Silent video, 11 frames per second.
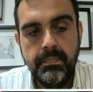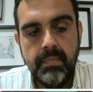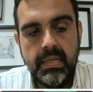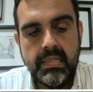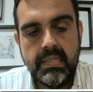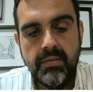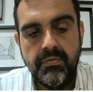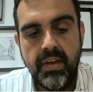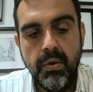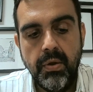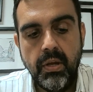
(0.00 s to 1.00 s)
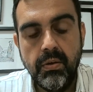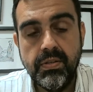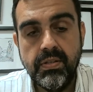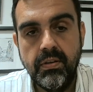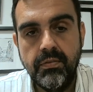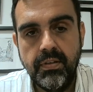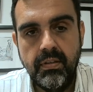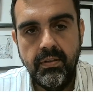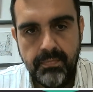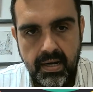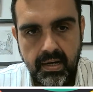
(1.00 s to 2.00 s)
it's a very
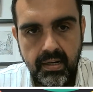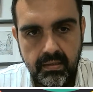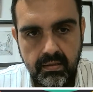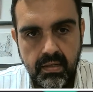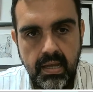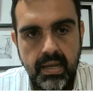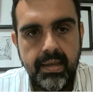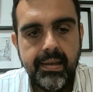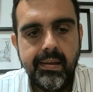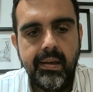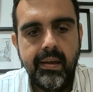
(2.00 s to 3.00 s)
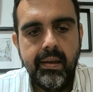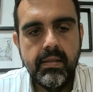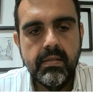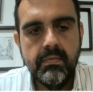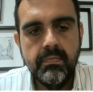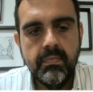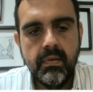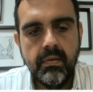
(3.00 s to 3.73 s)
conservative market uh, it's um,